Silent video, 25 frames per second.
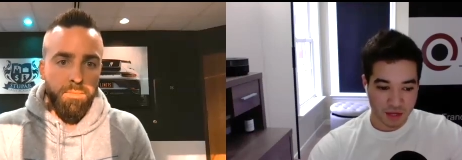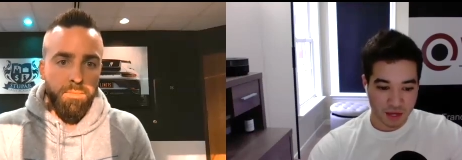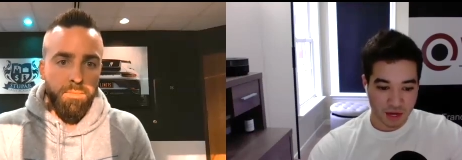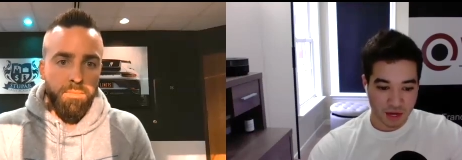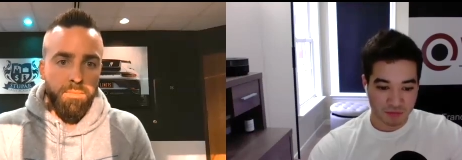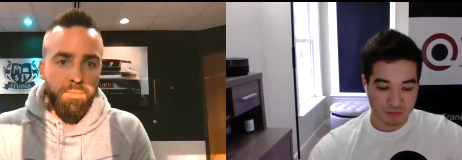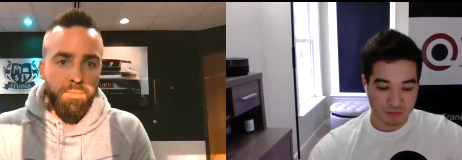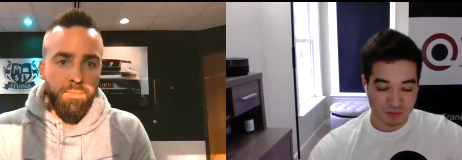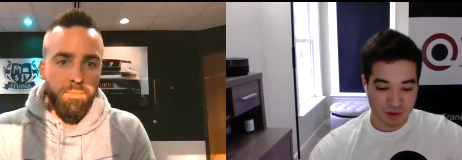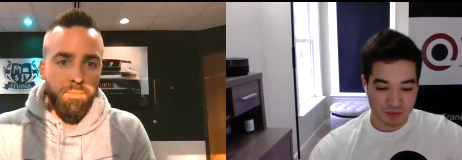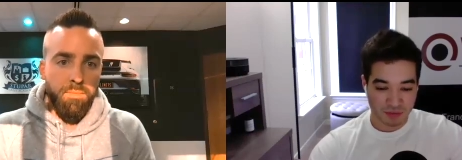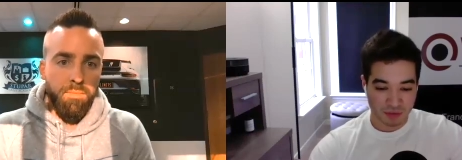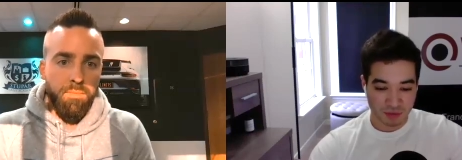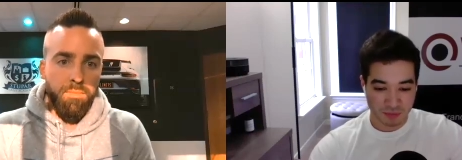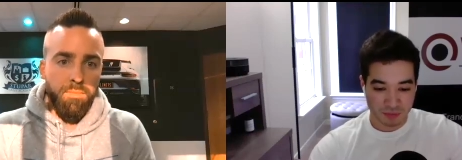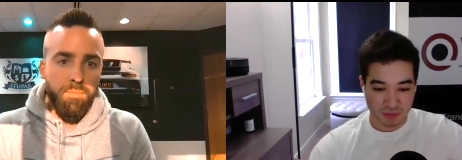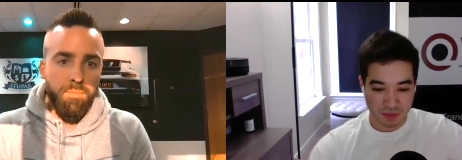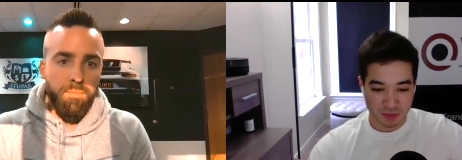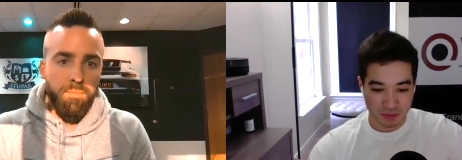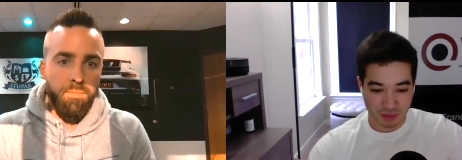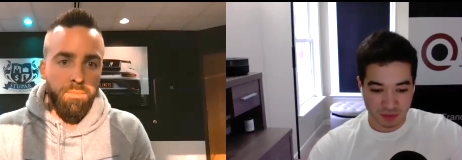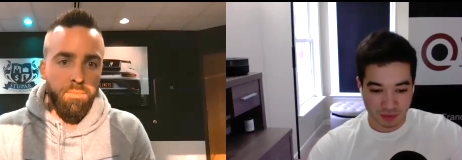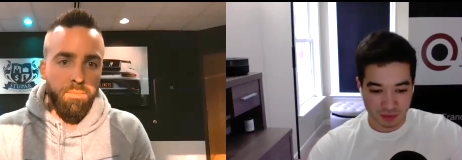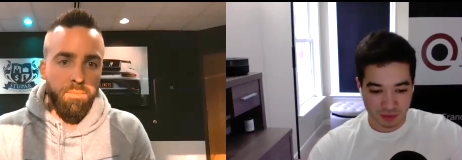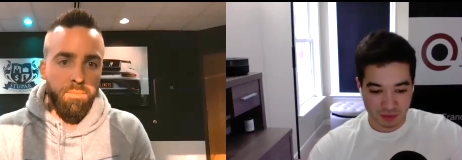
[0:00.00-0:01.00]
Speaker 1: i've never
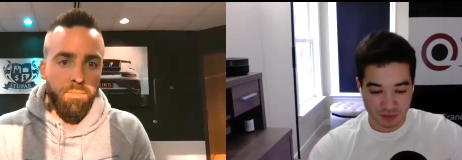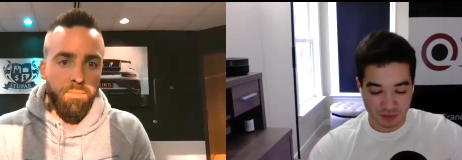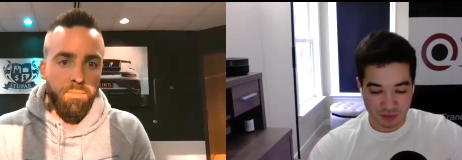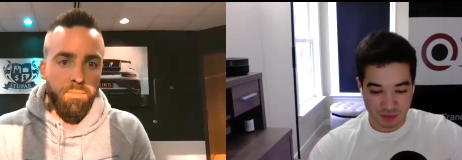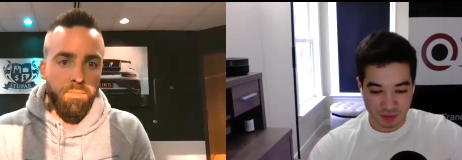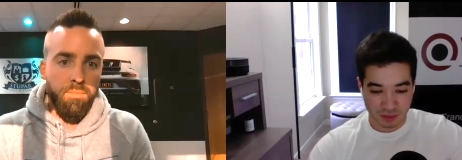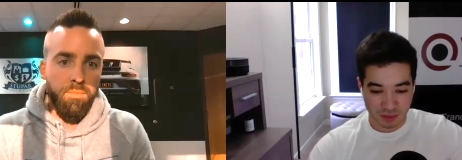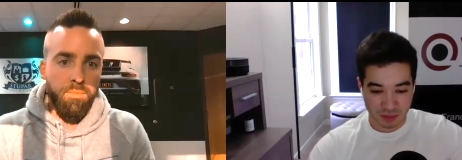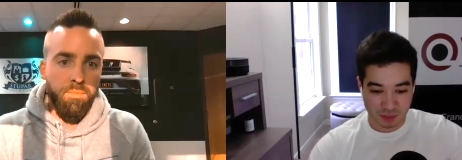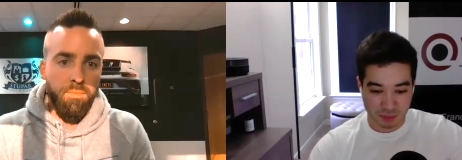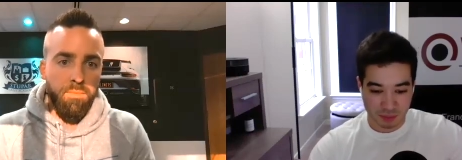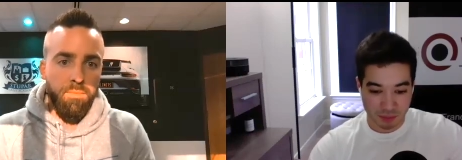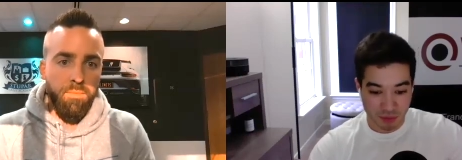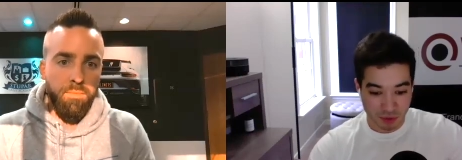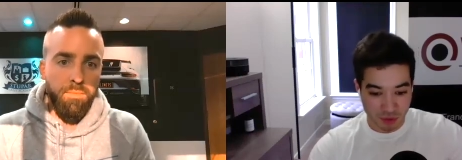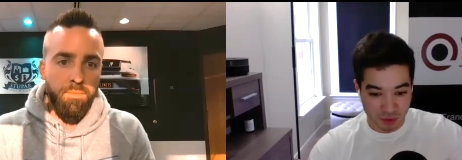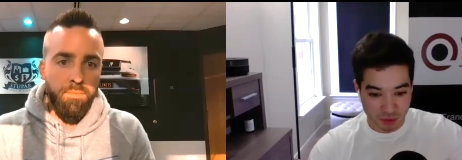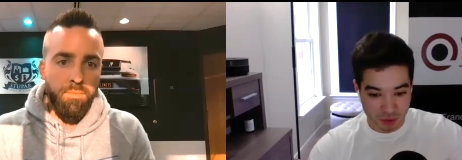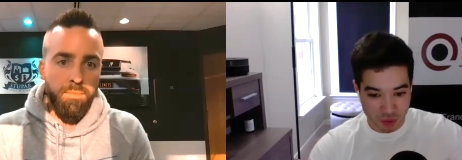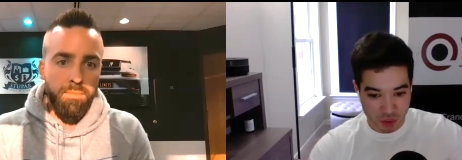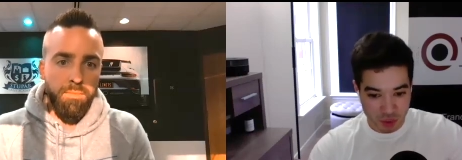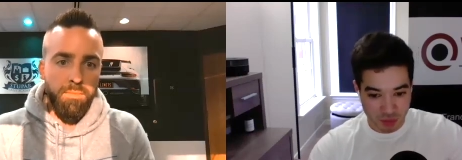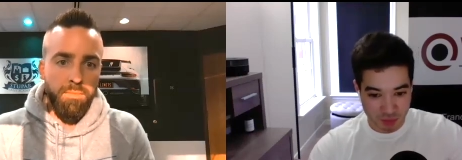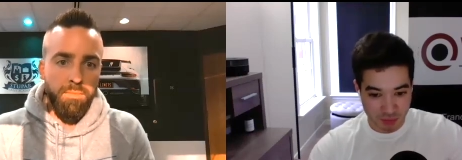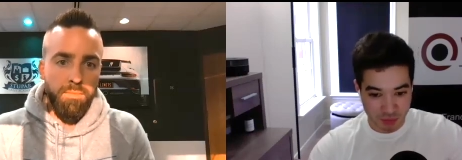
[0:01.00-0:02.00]
been in a
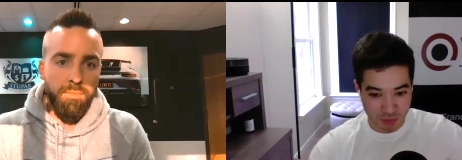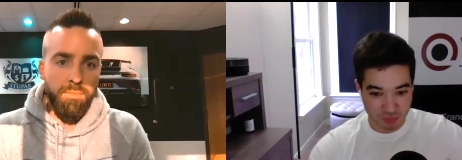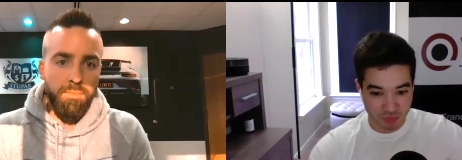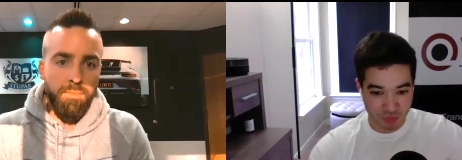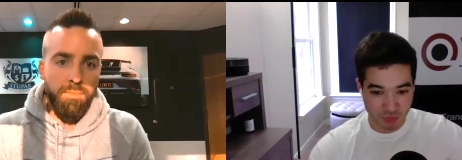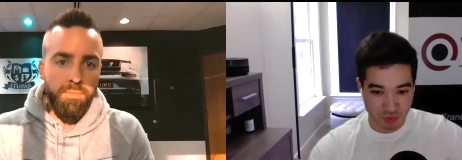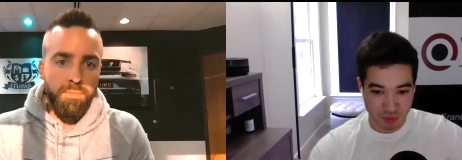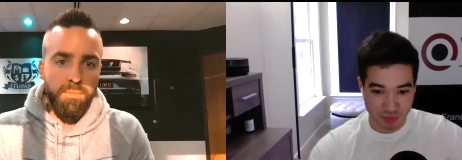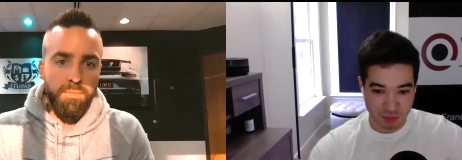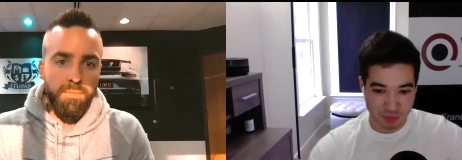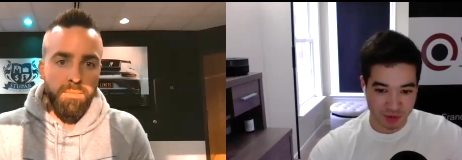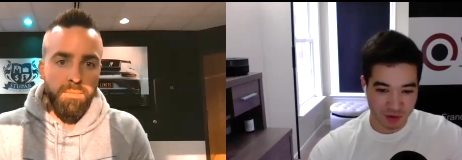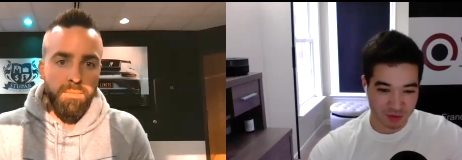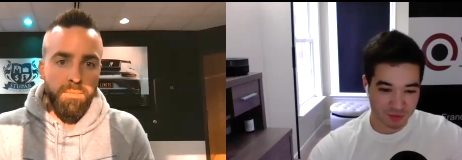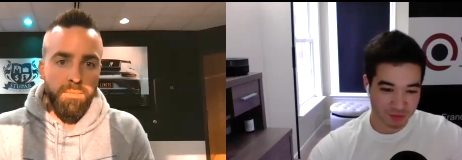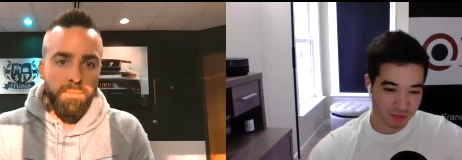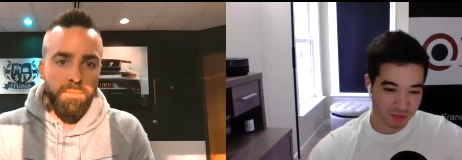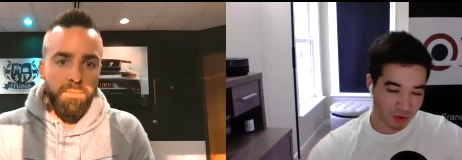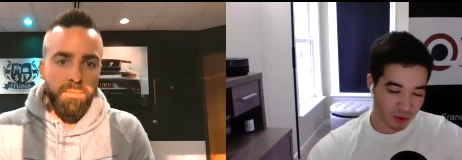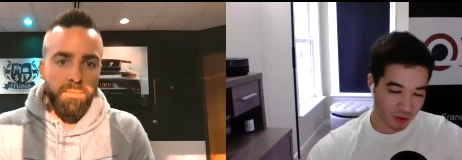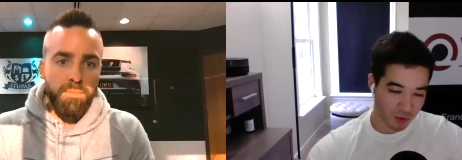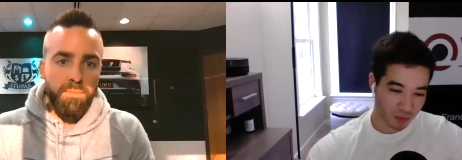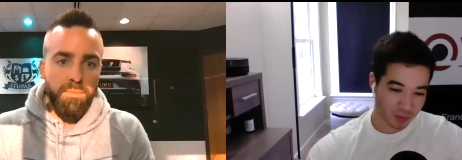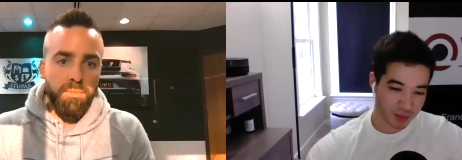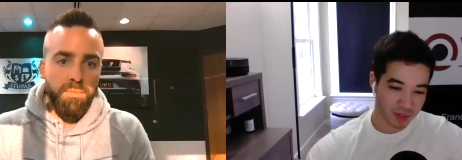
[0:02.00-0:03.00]
partnership before but i've
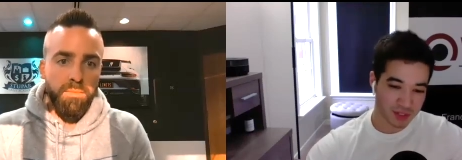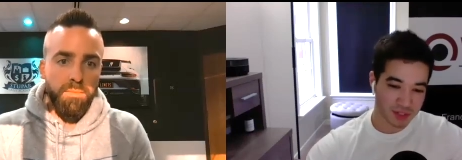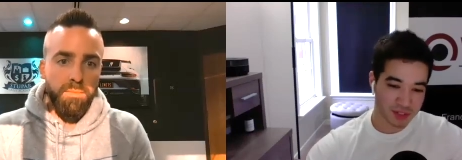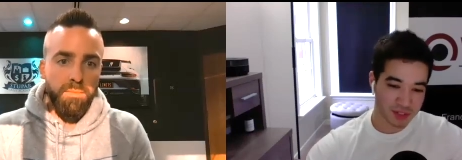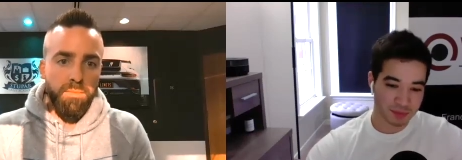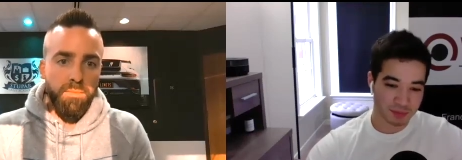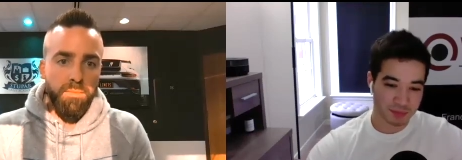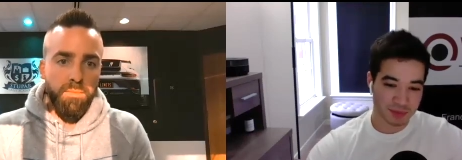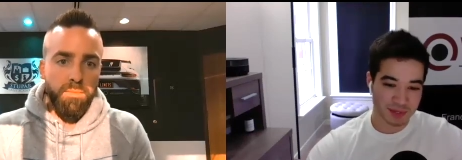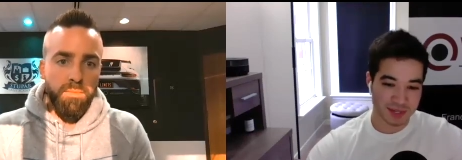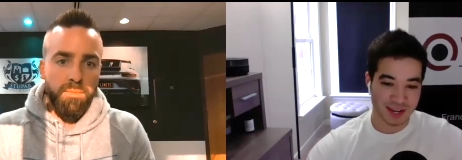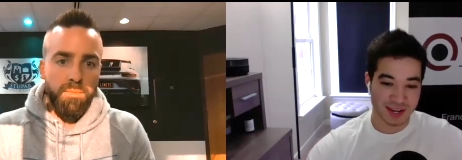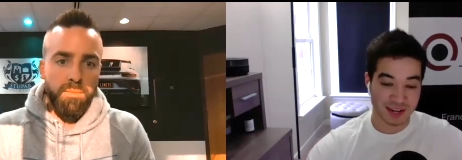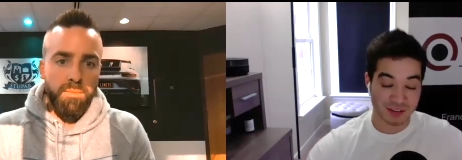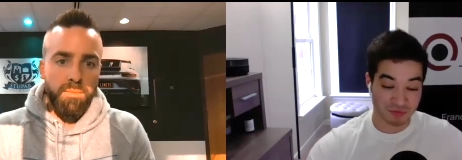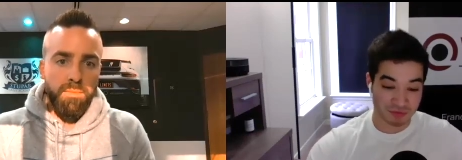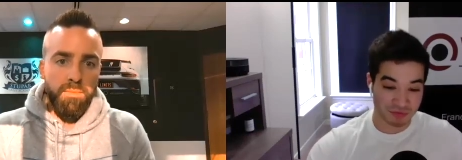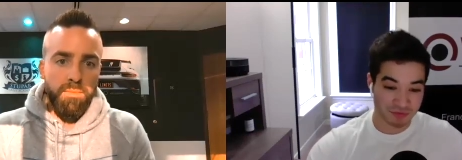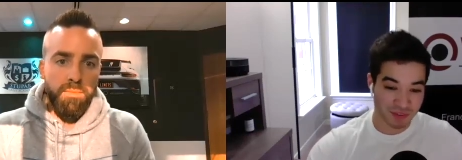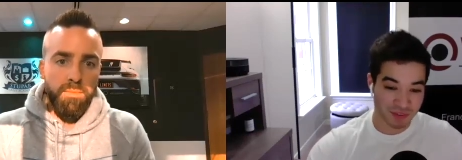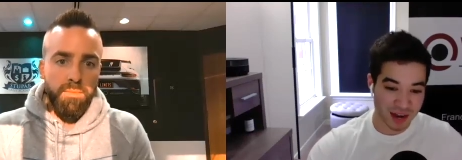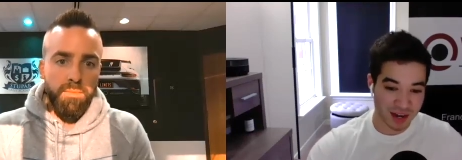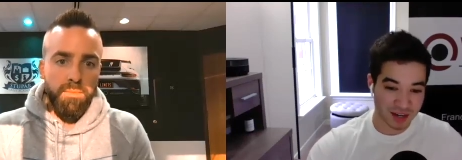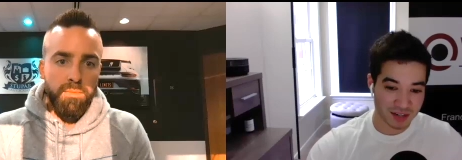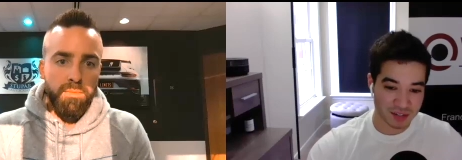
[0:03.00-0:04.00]
always been
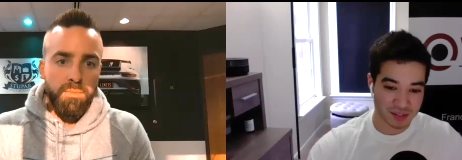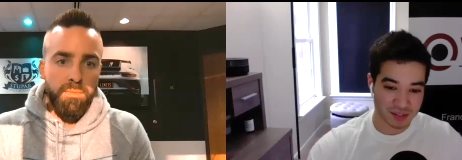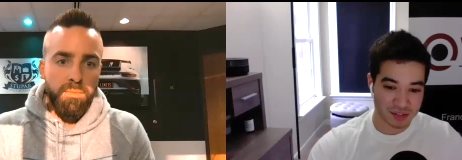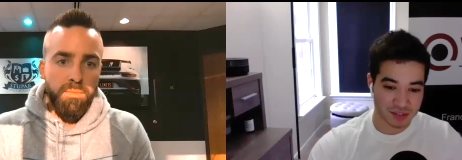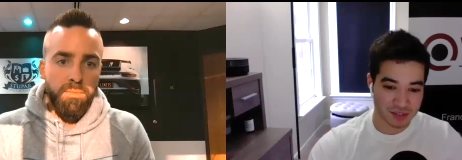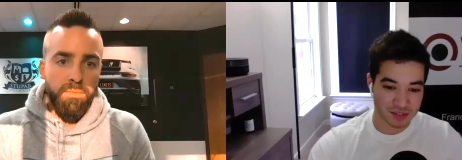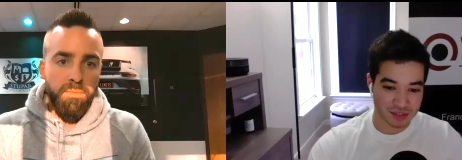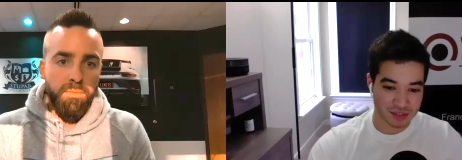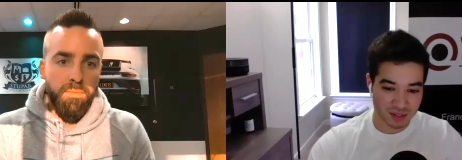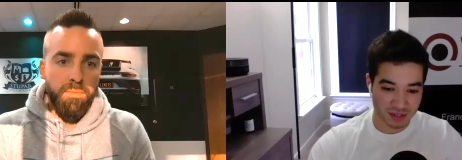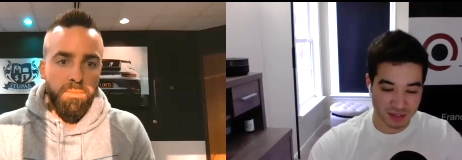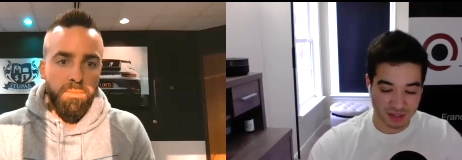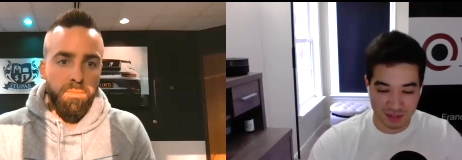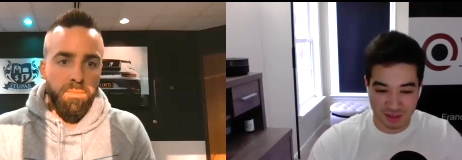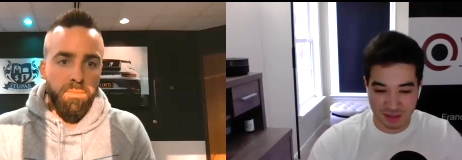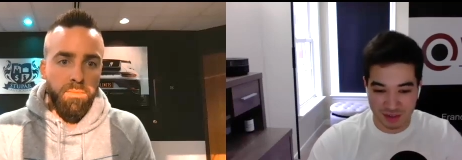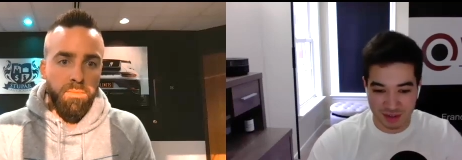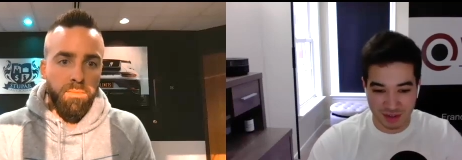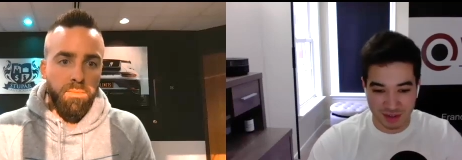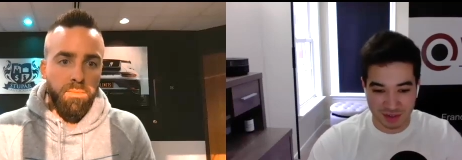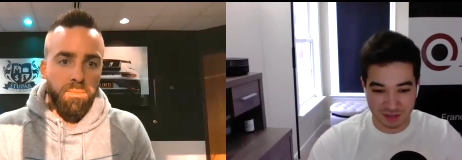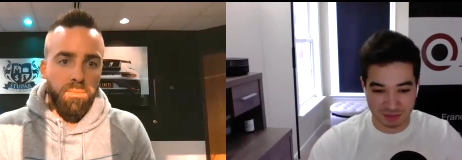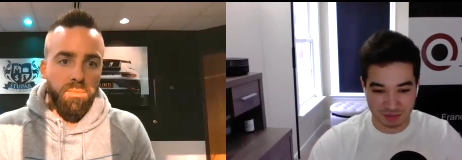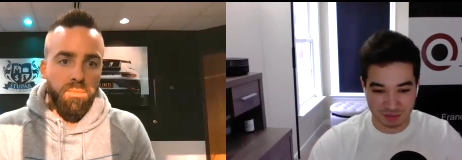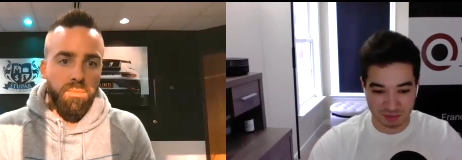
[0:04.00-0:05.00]
advised and
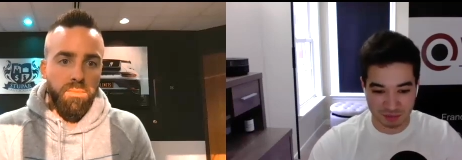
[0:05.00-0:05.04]
i